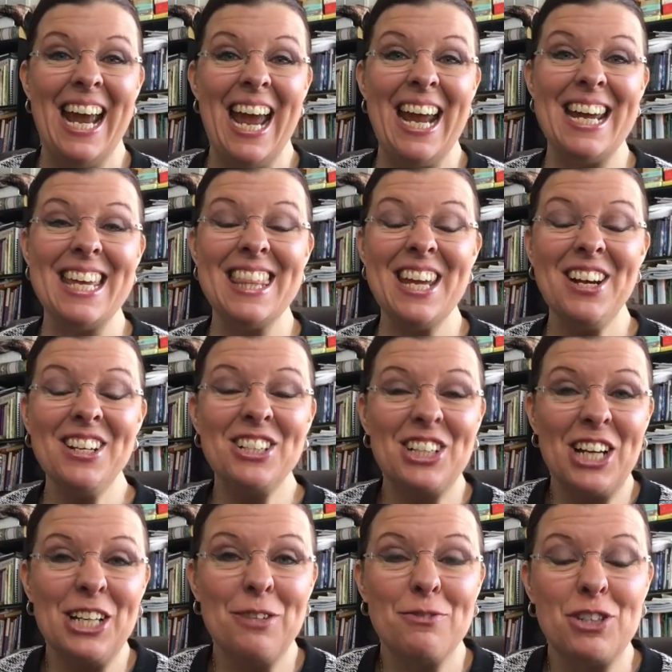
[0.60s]
Hey there,
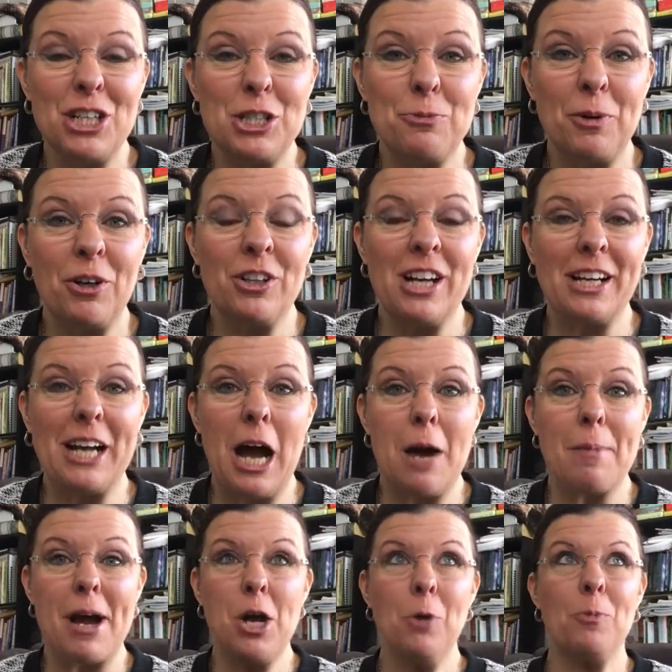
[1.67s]
Jen of jen springer dot
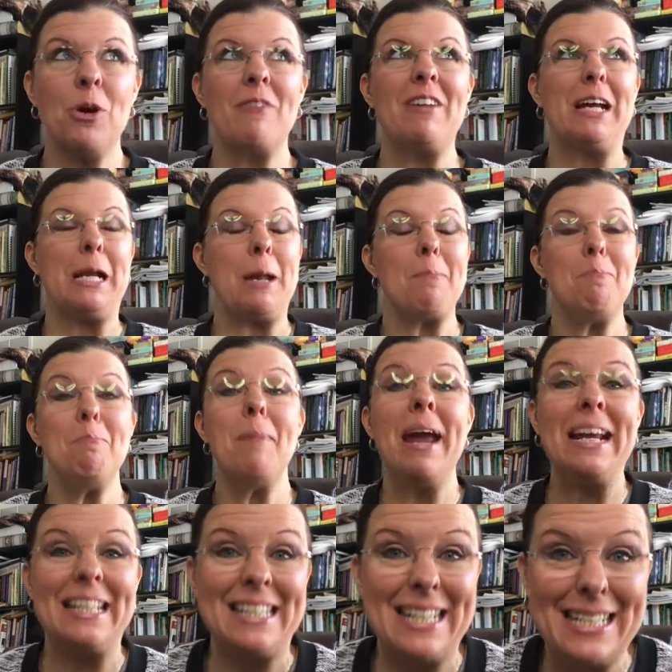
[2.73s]
com. I hope you're having an
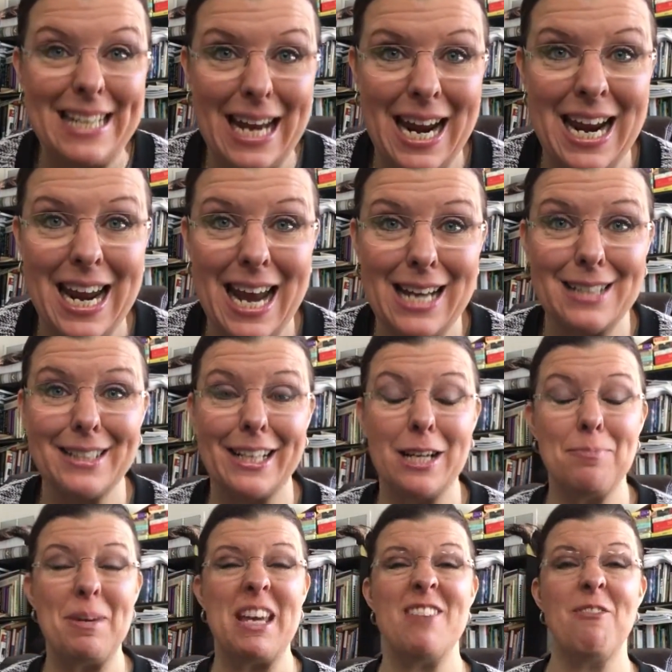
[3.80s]
amazing day, and it's going
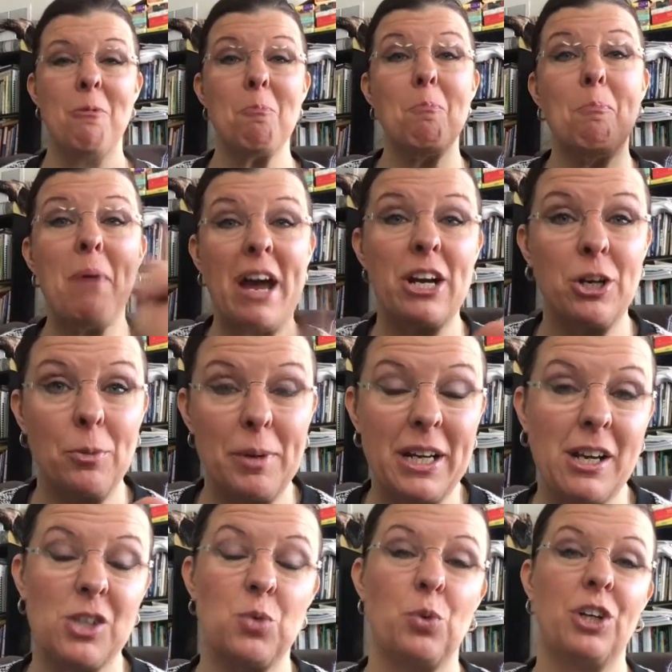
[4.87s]
to be even better
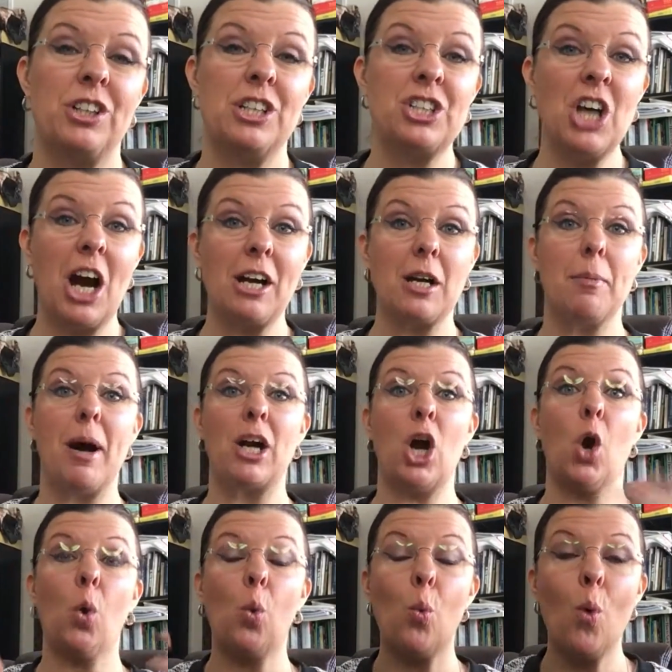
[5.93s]
because we're going to talk about
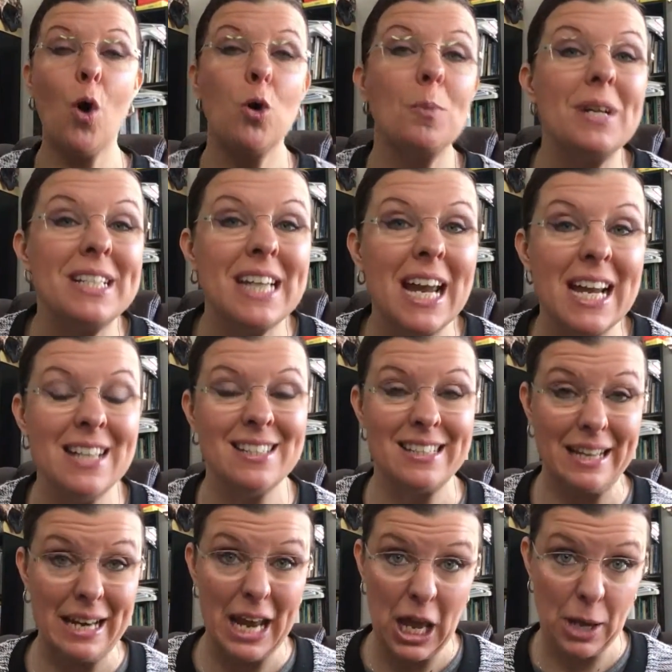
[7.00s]
aromatase
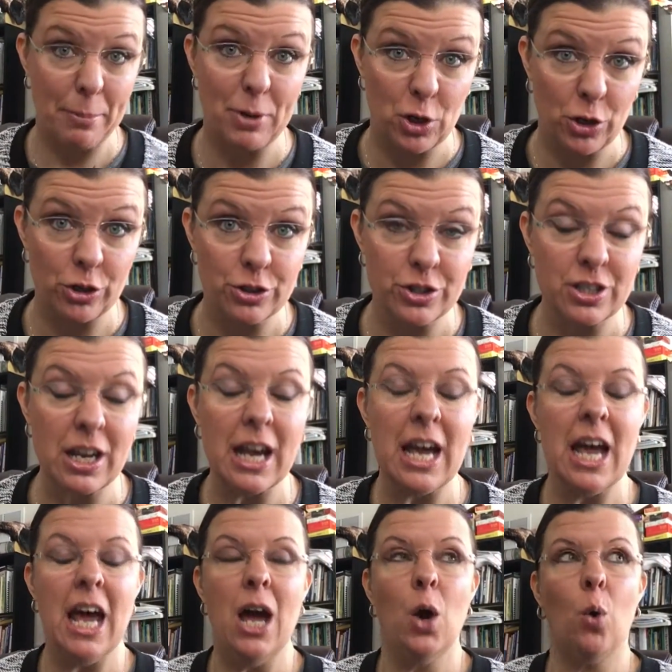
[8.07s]
inhibitors.
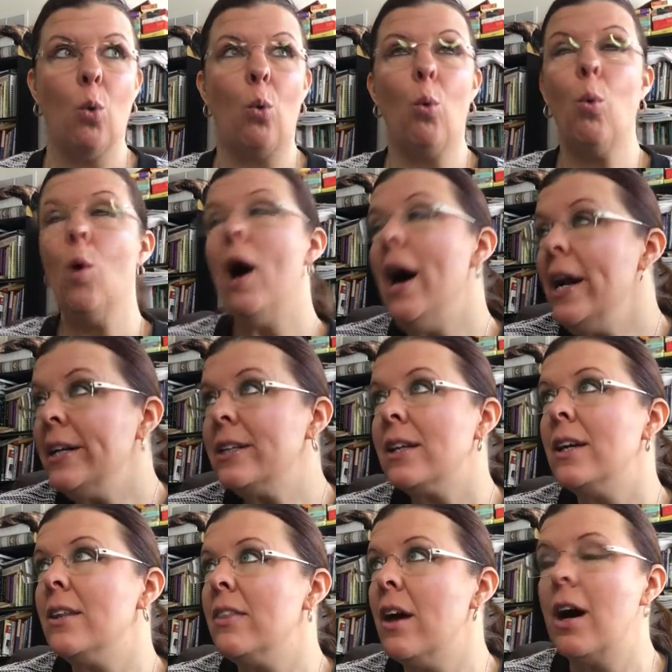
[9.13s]
What
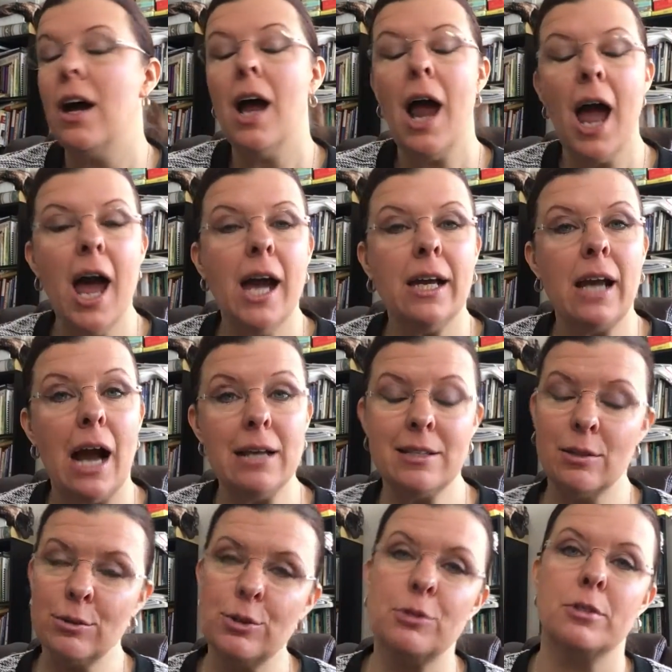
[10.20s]
the heck? I
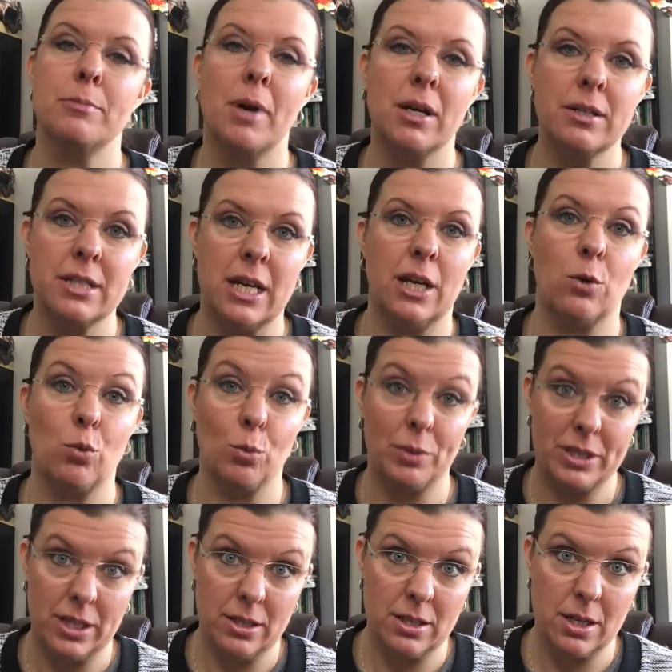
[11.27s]
sound so smart saying
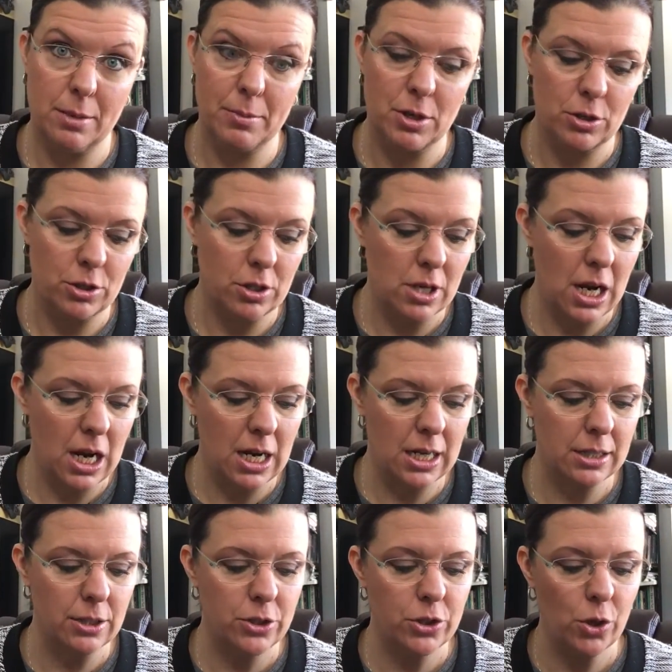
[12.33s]
aromatase inhibitors.
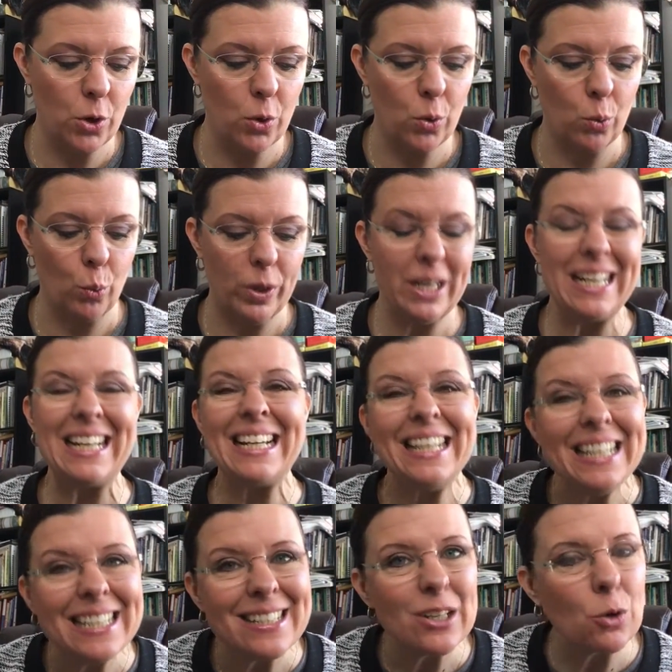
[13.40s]
And so what
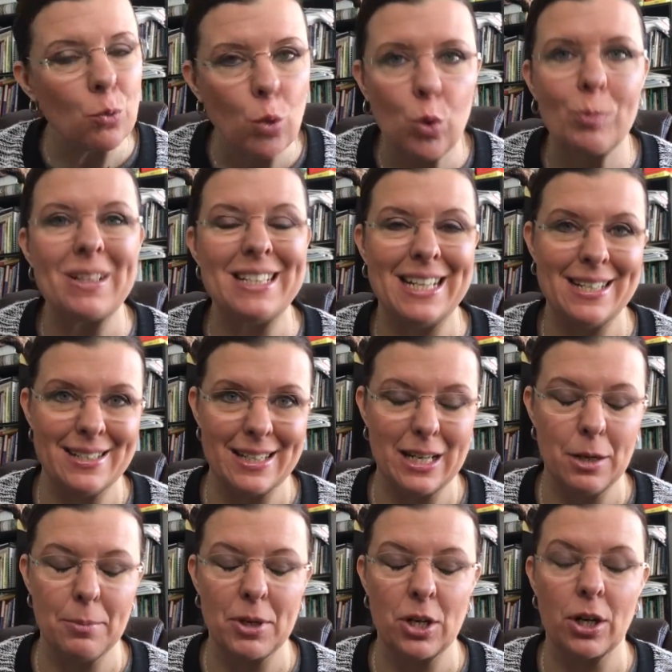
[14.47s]
is an aromatase
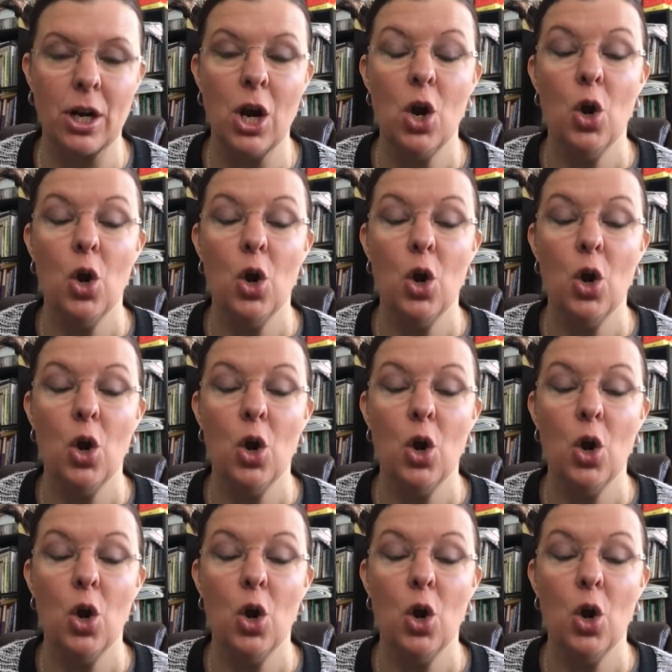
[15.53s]
inhibitor?